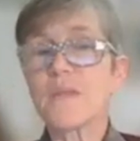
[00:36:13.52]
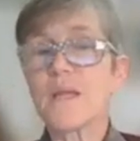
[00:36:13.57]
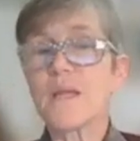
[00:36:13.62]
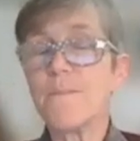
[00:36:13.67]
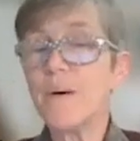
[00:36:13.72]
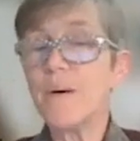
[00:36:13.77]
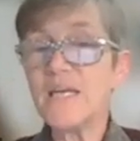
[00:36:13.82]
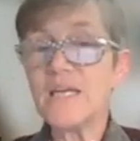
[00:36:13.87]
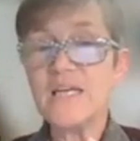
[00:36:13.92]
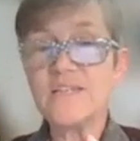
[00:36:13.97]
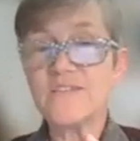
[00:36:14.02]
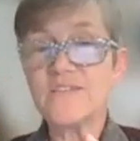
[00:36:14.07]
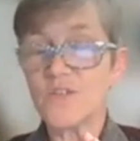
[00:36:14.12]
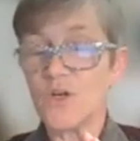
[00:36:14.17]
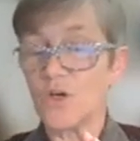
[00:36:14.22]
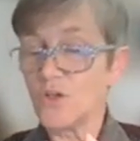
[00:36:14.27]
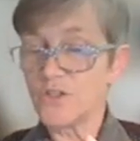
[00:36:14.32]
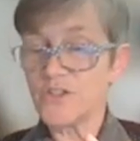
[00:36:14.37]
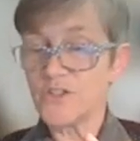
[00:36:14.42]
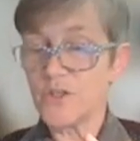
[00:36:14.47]
but it's
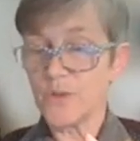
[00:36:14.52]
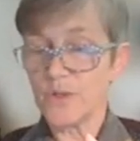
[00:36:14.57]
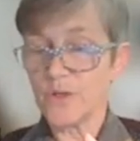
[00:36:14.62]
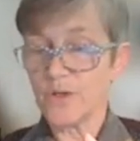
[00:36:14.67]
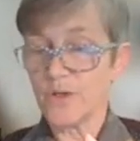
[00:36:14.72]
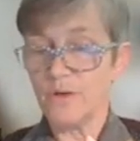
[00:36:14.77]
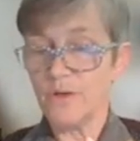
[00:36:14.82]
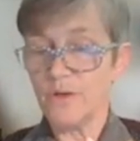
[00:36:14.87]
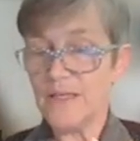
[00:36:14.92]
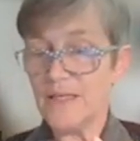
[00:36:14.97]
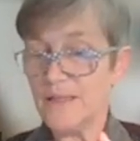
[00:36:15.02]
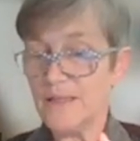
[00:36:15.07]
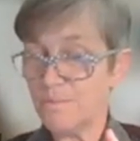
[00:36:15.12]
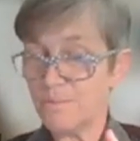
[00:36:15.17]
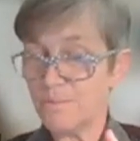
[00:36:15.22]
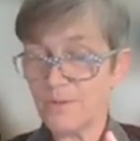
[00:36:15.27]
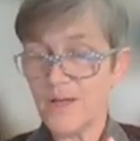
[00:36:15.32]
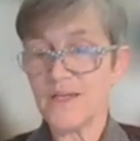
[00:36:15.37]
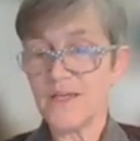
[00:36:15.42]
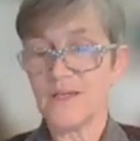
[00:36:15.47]
also occurring in
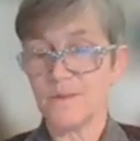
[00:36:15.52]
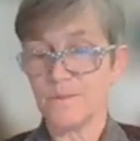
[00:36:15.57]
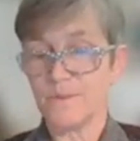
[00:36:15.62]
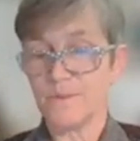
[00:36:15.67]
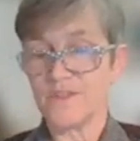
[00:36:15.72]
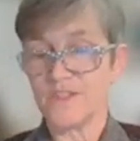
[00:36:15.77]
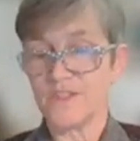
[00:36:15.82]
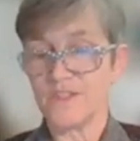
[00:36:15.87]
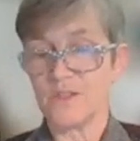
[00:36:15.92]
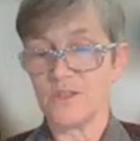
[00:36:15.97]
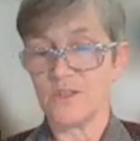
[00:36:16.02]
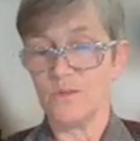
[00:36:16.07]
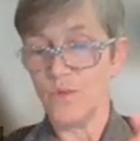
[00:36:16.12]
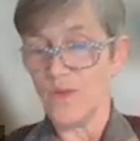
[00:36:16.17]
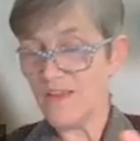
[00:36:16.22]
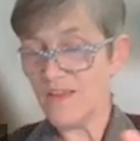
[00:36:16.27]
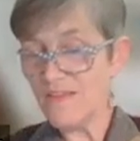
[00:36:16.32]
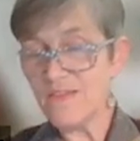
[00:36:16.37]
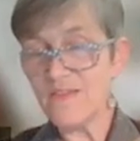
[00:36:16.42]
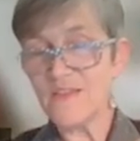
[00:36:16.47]
predicate position
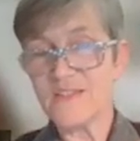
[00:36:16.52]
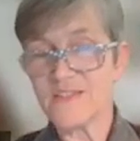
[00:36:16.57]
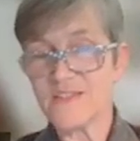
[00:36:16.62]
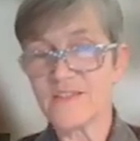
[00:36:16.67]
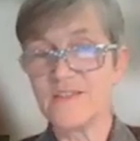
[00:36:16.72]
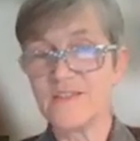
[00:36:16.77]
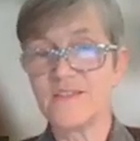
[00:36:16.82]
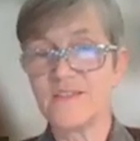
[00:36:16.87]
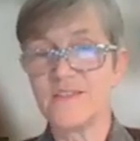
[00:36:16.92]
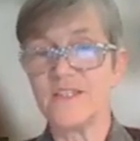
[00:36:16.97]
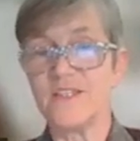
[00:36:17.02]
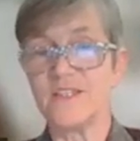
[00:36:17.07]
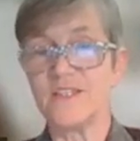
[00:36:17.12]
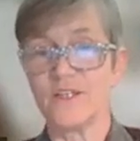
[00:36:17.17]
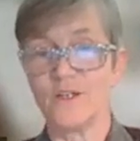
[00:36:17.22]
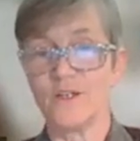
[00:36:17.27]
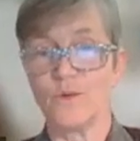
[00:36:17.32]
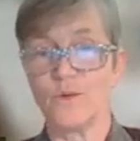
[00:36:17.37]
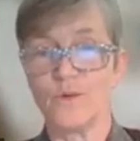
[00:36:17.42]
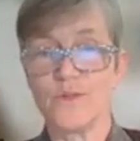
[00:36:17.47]
within this consider
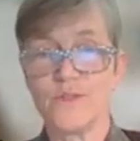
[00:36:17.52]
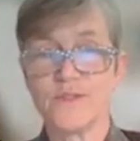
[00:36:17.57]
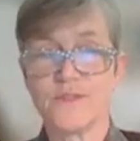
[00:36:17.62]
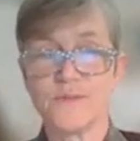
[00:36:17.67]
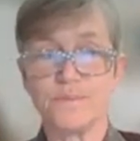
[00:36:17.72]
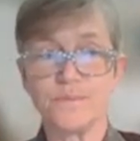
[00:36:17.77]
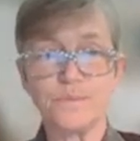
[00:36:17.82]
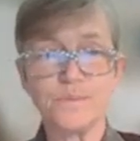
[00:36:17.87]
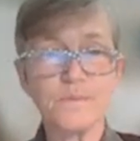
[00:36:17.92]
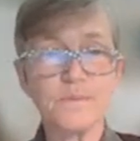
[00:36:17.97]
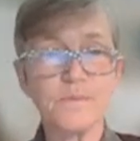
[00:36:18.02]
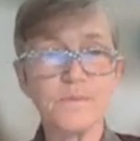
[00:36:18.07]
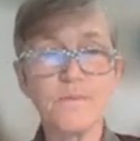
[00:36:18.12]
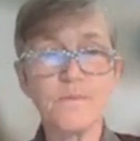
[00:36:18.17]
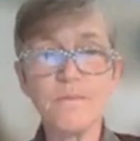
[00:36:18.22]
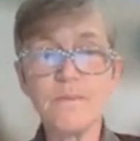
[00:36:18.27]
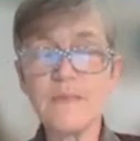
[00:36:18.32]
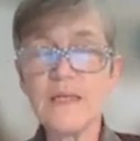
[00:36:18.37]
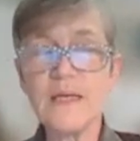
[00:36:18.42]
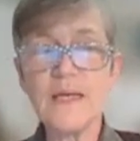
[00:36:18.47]
clause.
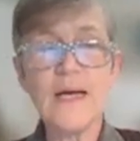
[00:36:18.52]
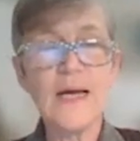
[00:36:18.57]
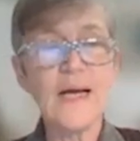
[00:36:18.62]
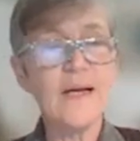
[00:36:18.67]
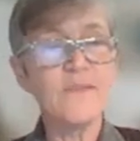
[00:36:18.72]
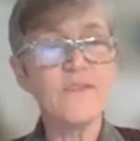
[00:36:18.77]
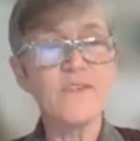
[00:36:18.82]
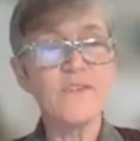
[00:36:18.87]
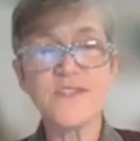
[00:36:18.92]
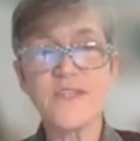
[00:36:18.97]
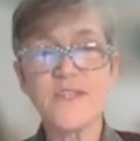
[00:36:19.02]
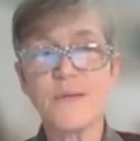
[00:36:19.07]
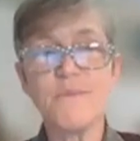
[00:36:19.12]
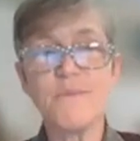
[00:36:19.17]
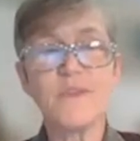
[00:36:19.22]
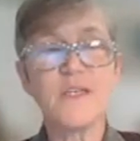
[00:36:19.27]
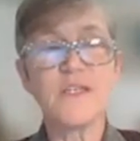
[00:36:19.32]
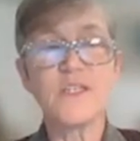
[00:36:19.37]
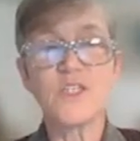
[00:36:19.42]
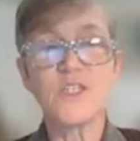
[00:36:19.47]
And the same
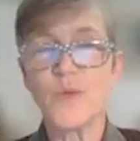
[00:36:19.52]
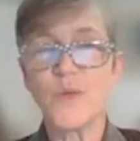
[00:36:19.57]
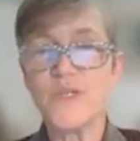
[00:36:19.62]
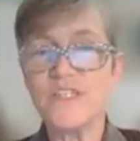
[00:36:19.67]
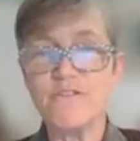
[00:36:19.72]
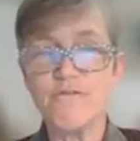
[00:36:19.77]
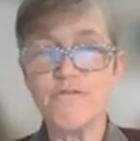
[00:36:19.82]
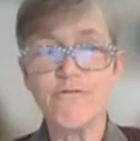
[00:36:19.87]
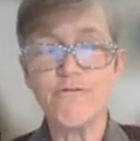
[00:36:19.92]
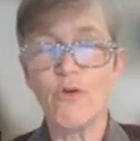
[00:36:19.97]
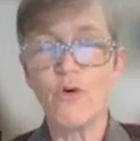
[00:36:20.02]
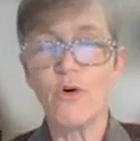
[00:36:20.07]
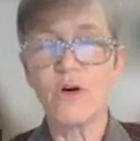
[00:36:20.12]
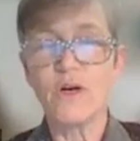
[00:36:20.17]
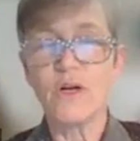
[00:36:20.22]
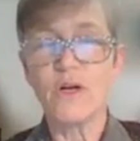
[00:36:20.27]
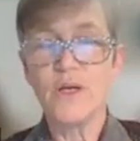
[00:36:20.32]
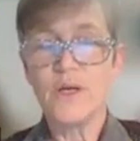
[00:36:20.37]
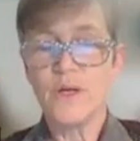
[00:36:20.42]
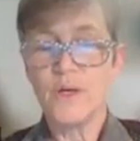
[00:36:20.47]
thing in
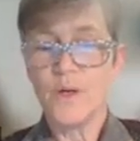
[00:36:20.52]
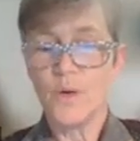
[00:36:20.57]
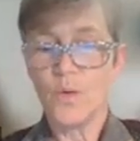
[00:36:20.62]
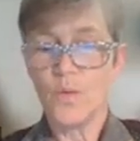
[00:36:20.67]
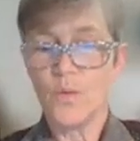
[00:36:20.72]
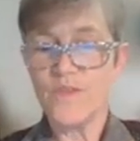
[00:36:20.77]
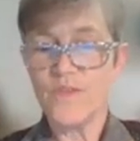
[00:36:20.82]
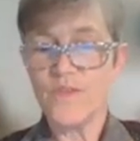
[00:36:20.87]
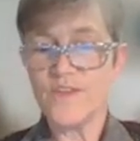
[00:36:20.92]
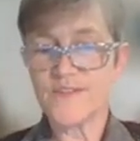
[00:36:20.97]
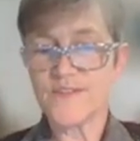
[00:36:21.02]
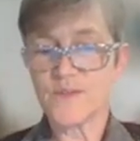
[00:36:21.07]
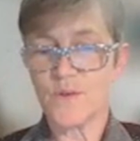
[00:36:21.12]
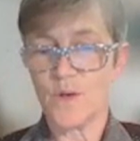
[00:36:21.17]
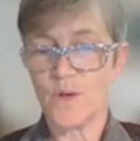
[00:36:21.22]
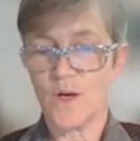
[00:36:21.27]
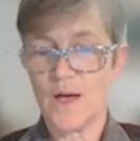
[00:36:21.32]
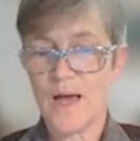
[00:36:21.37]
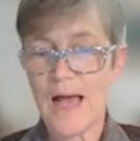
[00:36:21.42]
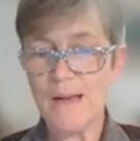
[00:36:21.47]
24 with this
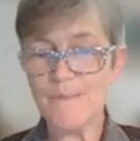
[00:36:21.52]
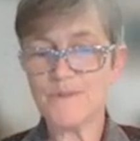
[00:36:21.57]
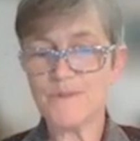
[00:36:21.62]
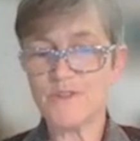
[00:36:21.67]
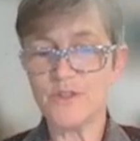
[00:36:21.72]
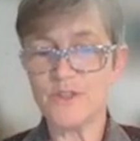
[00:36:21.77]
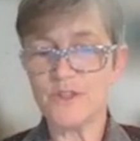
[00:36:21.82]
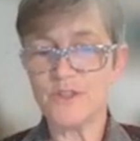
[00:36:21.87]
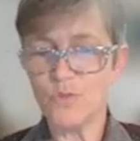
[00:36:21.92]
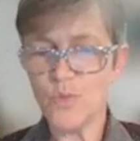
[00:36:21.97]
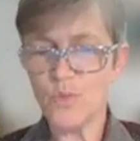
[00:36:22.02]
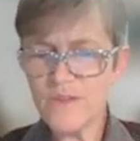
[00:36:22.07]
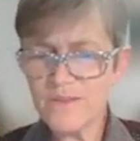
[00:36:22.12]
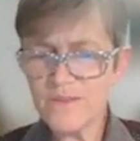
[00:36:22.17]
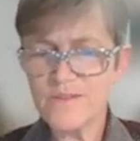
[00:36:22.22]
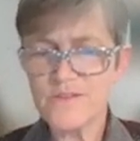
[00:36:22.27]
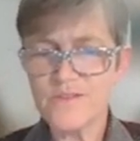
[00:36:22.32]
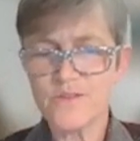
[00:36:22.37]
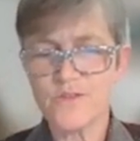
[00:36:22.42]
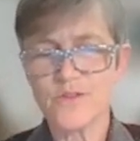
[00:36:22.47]
uh, of with
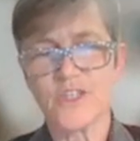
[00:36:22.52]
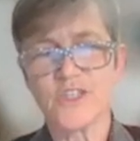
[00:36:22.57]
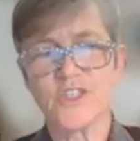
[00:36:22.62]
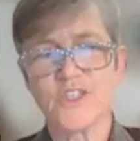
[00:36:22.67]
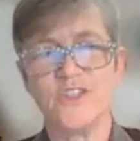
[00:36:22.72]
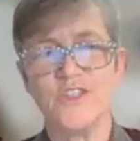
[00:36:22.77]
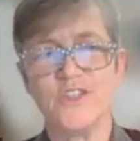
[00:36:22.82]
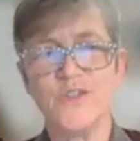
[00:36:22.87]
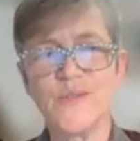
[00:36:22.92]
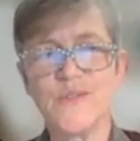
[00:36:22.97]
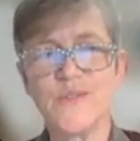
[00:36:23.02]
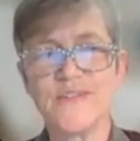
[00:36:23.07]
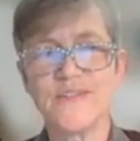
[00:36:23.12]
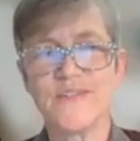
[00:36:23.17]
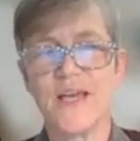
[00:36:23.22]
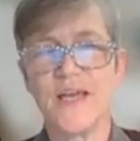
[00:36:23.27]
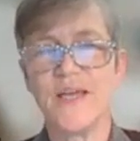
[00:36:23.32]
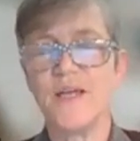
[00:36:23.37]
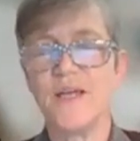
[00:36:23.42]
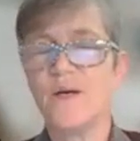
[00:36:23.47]
construction, you can
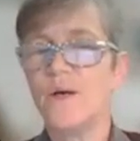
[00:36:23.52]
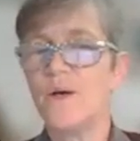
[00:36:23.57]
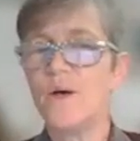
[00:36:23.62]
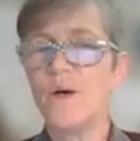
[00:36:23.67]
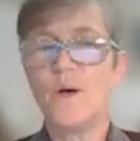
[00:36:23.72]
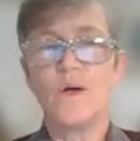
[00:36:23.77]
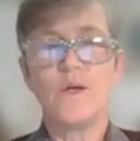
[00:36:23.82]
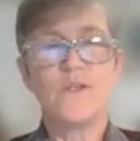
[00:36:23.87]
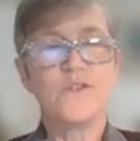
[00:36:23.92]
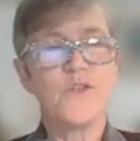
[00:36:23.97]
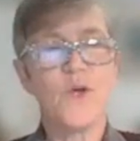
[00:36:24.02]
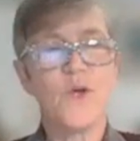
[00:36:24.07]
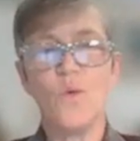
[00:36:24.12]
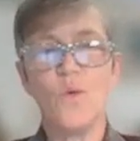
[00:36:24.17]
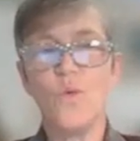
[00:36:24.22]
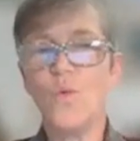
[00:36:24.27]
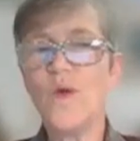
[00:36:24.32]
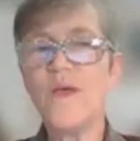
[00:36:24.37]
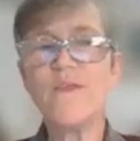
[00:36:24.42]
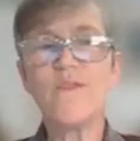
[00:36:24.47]
say, so
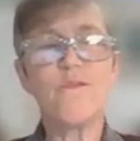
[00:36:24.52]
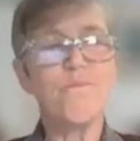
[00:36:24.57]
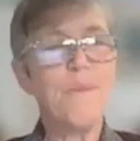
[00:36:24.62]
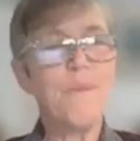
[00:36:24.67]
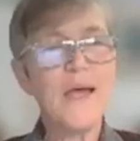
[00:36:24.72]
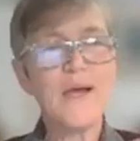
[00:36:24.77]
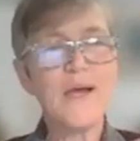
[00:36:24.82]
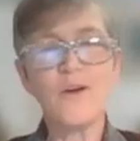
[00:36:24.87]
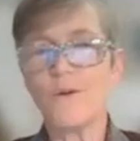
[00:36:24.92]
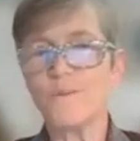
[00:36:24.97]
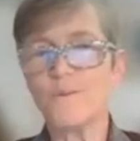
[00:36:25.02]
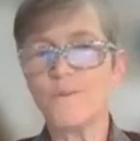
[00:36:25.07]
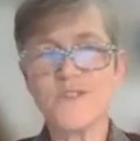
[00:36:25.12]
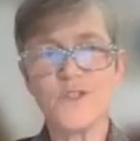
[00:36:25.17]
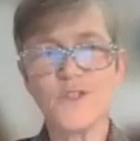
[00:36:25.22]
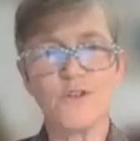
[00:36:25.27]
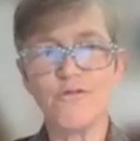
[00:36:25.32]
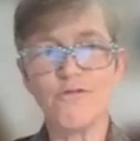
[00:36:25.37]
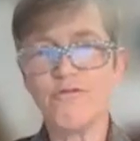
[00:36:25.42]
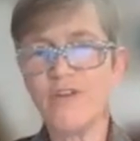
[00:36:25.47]
with
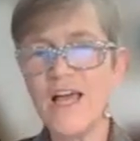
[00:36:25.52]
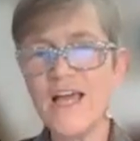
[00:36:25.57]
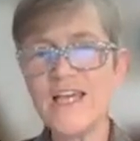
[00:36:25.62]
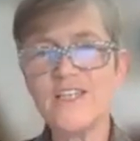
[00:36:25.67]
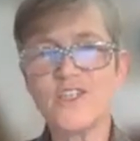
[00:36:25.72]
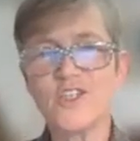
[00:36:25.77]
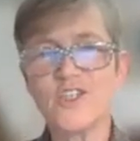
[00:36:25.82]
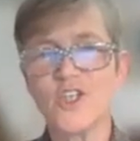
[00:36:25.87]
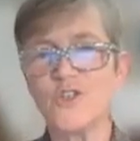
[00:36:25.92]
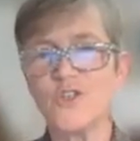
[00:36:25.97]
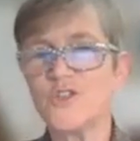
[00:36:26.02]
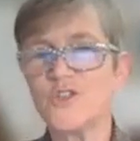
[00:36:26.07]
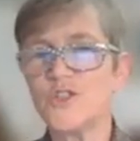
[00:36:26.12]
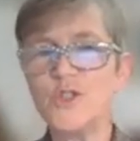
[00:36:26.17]
bankruptcy or flight, Joe's